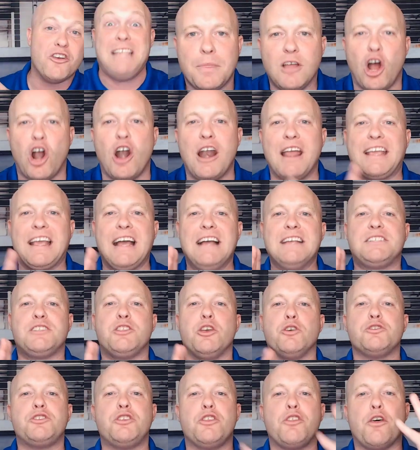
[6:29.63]
All right, guys,
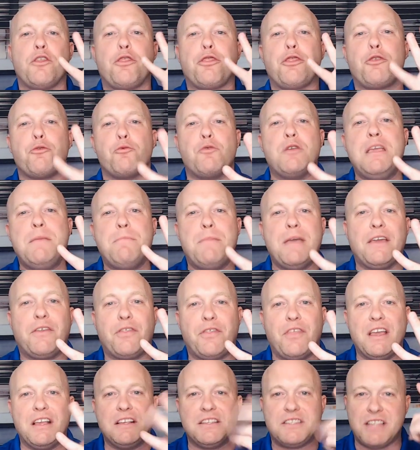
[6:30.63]
those are the 3 big
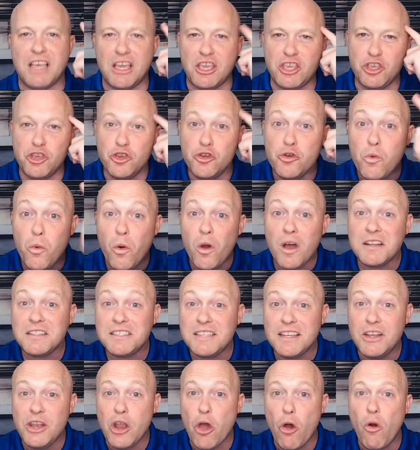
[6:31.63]
things that you want
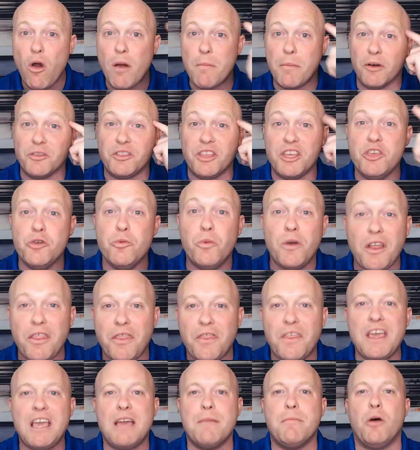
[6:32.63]
to know about, that you want to
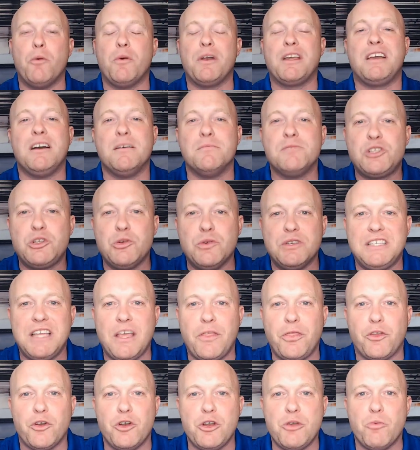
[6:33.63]
think about when it comes to a
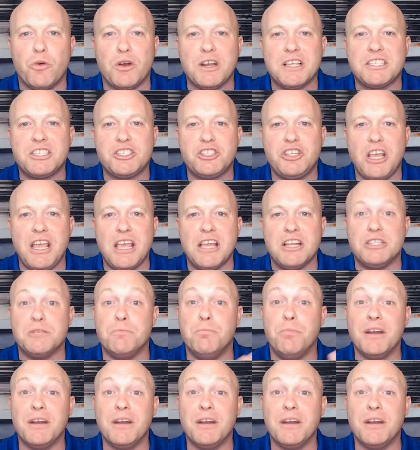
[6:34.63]
1031 exchange.